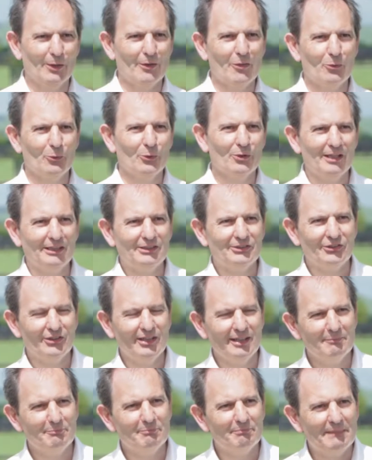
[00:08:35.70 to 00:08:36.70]
would have thought I'd
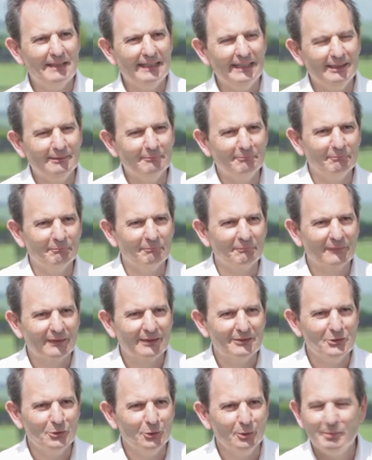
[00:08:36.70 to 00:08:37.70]
try
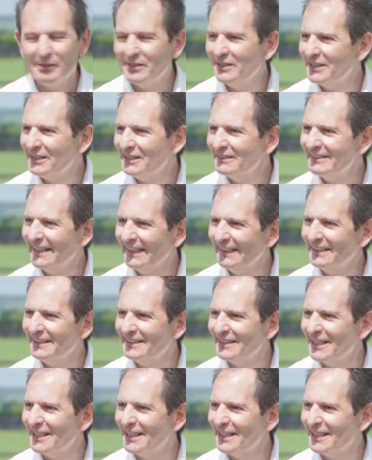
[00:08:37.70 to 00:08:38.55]
do an Italian